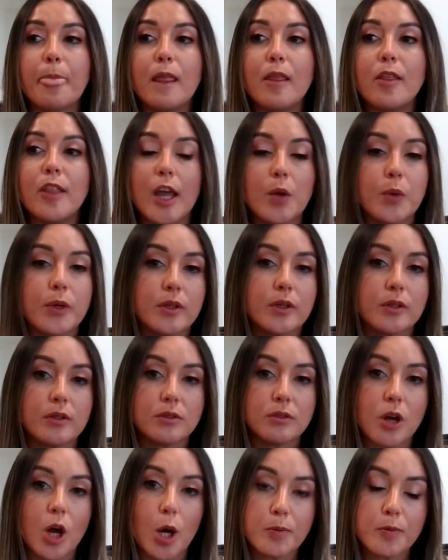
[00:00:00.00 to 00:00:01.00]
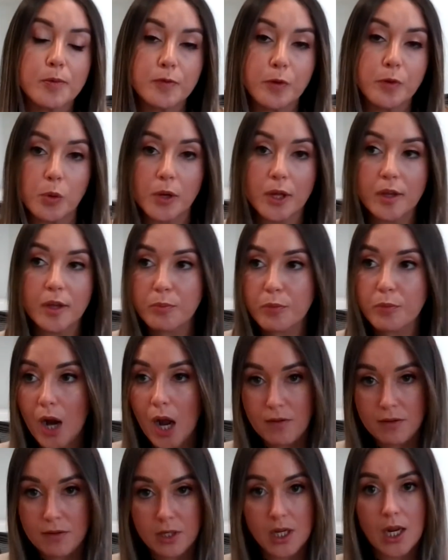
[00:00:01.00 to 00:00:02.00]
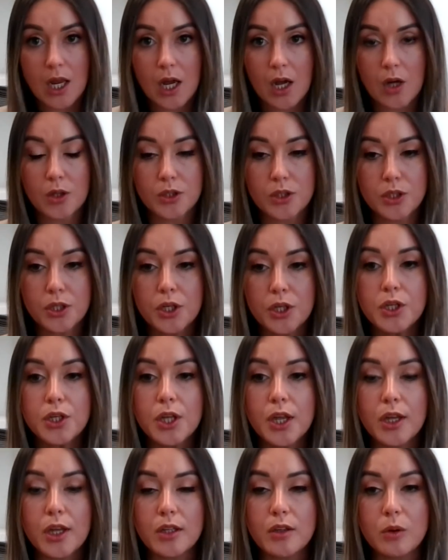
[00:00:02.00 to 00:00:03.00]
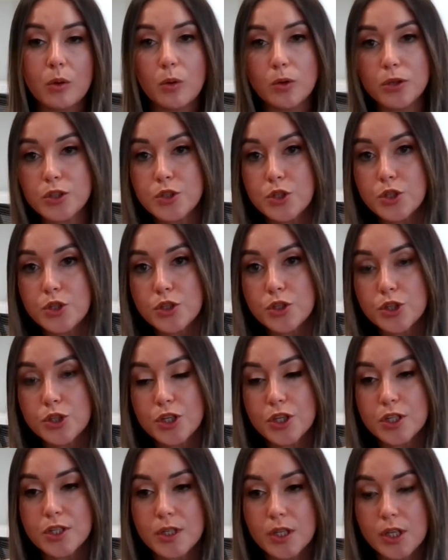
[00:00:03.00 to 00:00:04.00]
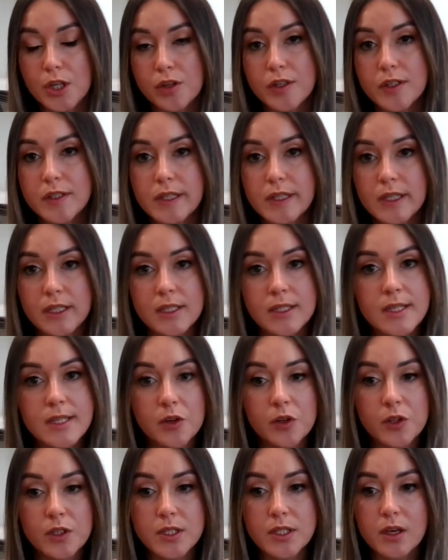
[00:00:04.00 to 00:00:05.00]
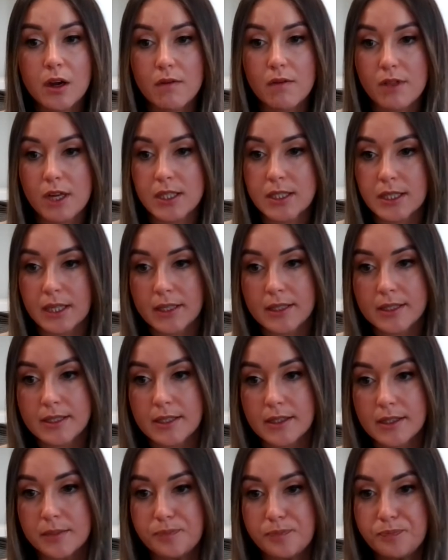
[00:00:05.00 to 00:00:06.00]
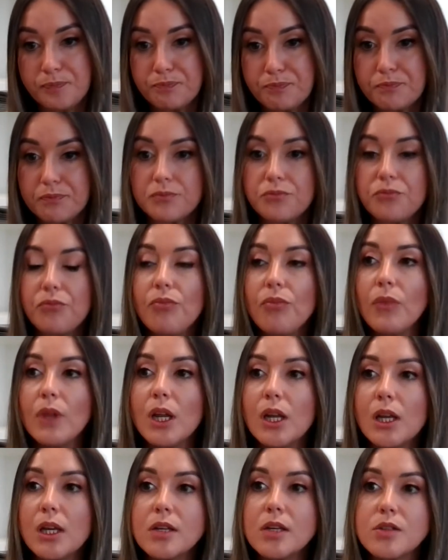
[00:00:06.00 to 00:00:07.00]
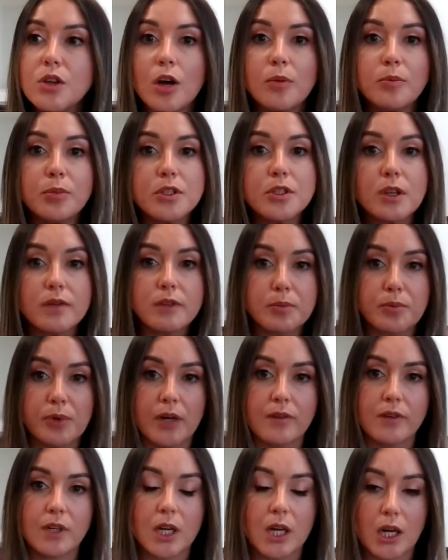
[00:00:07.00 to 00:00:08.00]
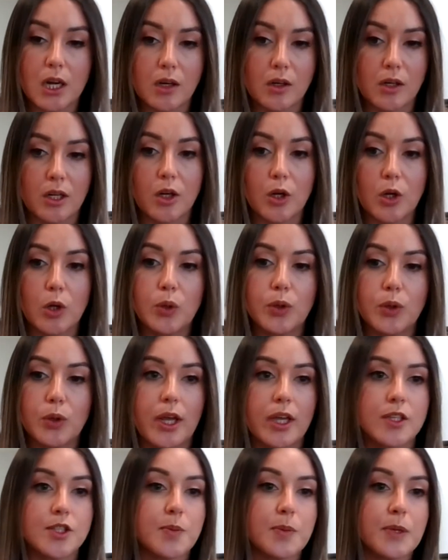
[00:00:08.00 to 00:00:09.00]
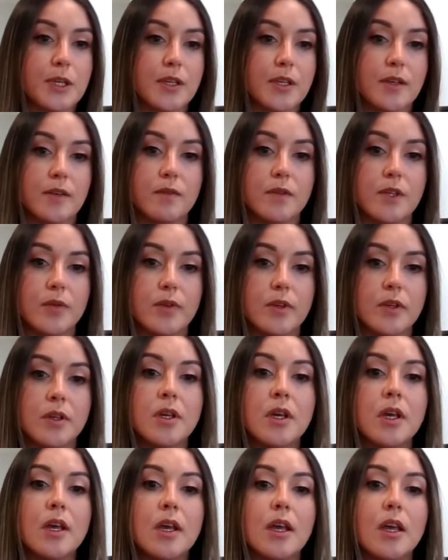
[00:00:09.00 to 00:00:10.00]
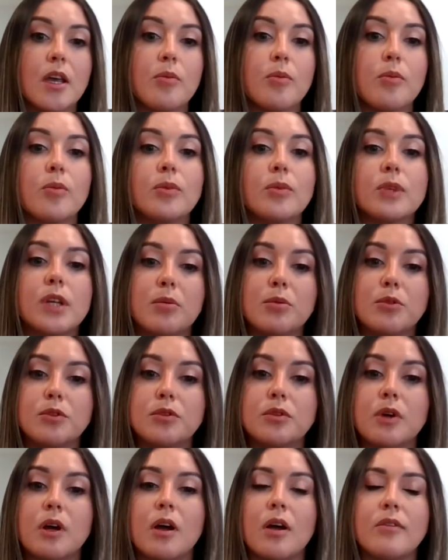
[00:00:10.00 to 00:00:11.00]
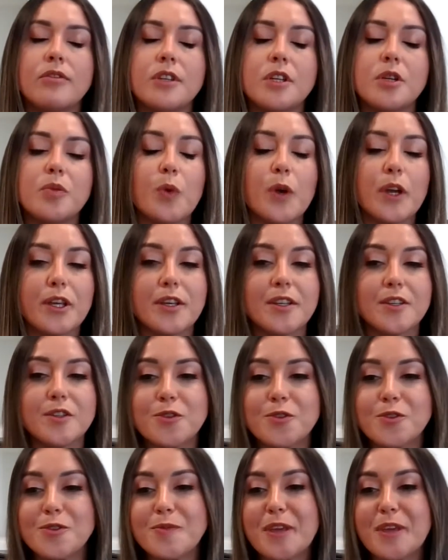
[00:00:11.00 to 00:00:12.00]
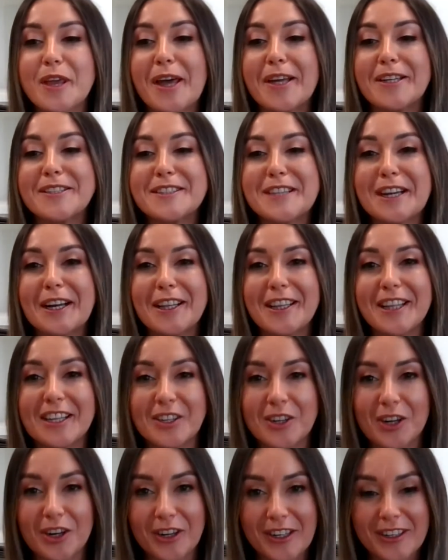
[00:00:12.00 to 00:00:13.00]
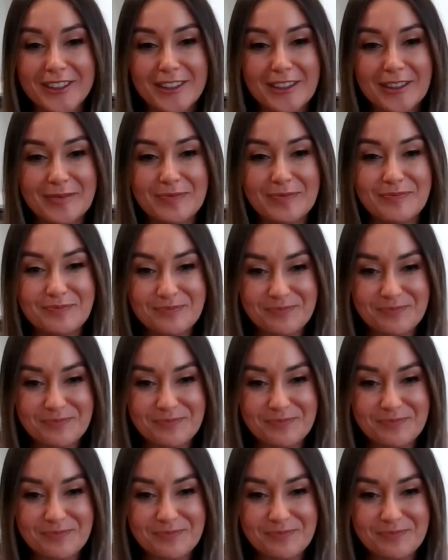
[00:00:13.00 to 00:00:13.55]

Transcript: They would opt for a private cloud in order to ensure the security and integrity of that data. Examples of the private cloud include HPE, VMware, and Dell and Oracle.